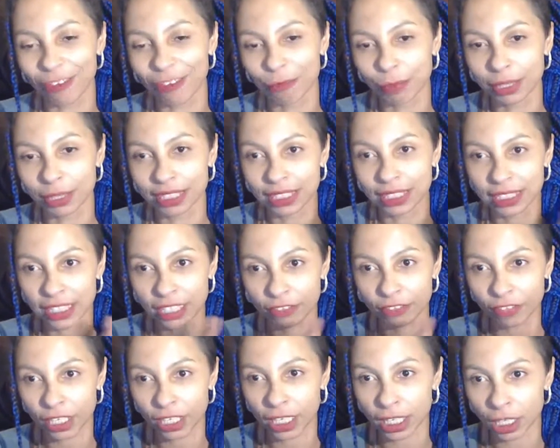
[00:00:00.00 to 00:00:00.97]

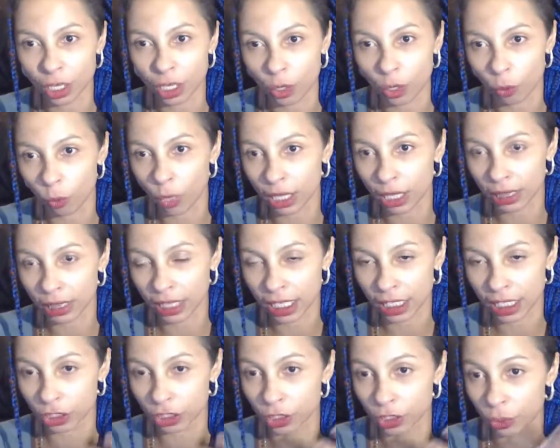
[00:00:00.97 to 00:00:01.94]
perceiving what they
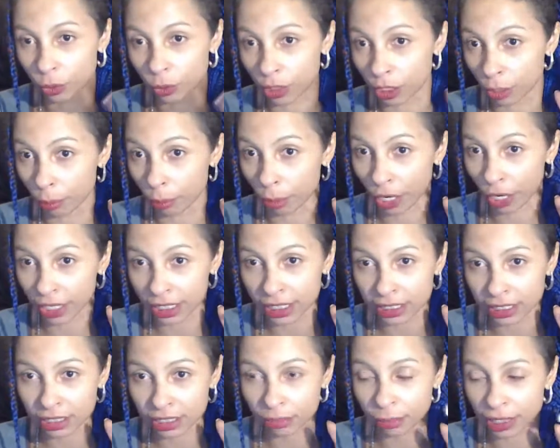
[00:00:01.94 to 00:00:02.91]
can do with their
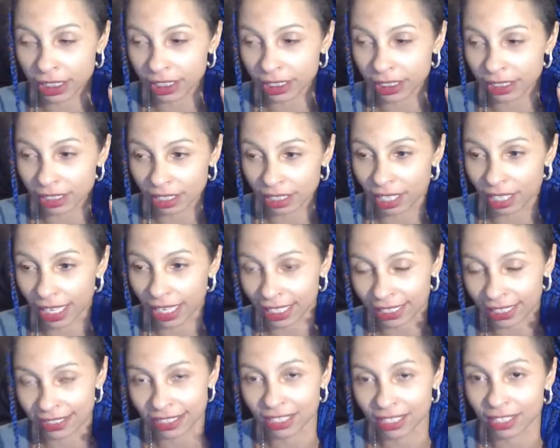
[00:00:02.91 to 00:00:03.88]
bodies, because like
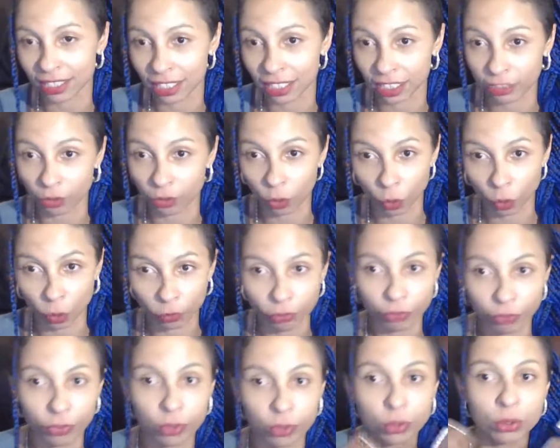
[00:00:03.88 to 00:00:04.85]
I said, it all
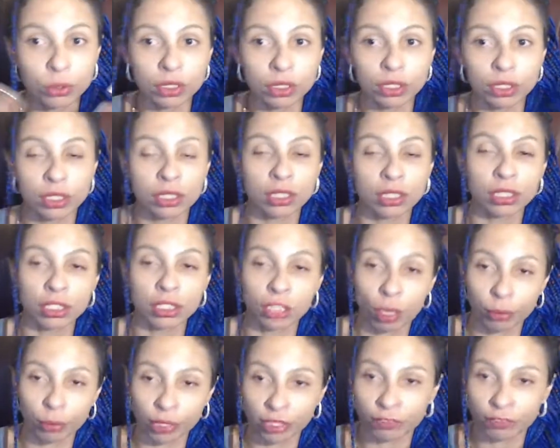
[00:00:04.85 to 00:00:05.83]
fuels the
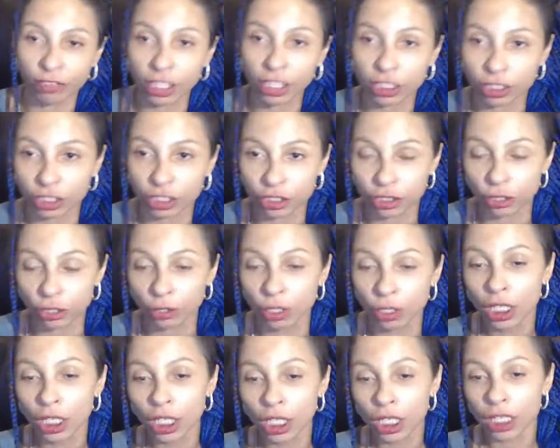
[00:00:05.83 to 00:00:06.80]
dominant function. So
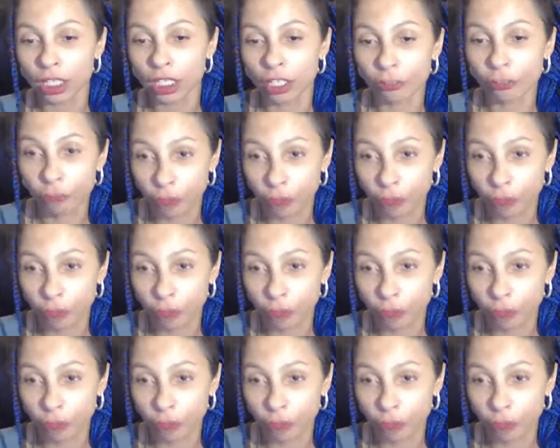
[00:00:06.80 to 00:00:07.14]
they're